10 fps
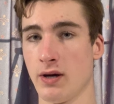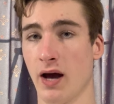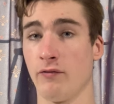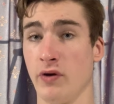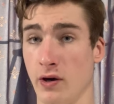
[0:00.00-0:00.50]

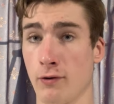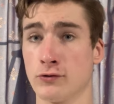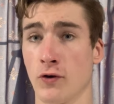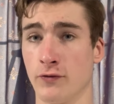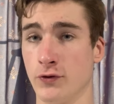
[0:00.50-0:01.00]
and
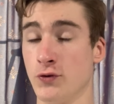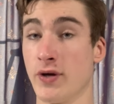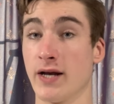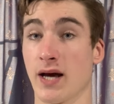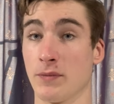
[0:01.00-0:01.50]
vehicles often do
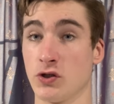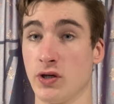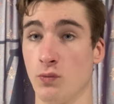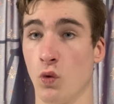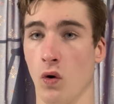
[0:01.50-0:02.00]
get damaged
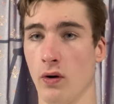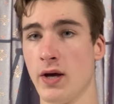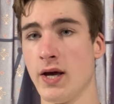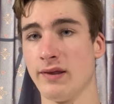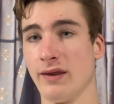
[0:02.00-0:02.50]
in war,
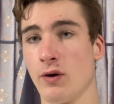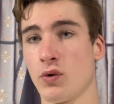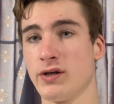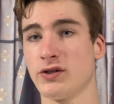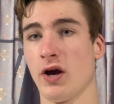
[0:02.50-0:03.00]
then
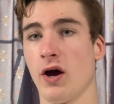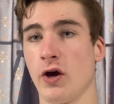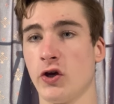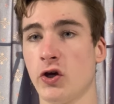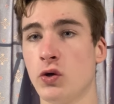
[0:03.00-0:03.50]
there is a
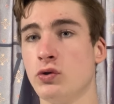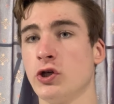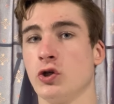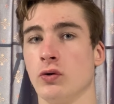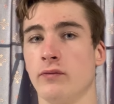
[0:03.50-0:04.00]
huge
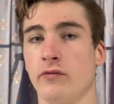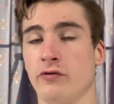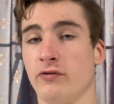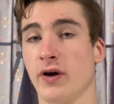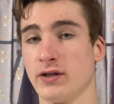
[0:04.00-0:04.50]
issue
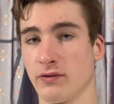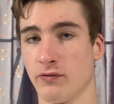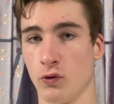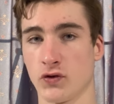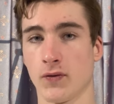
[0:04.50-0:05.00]
for the fighting
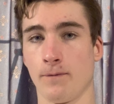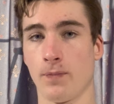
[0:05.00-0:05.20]
force.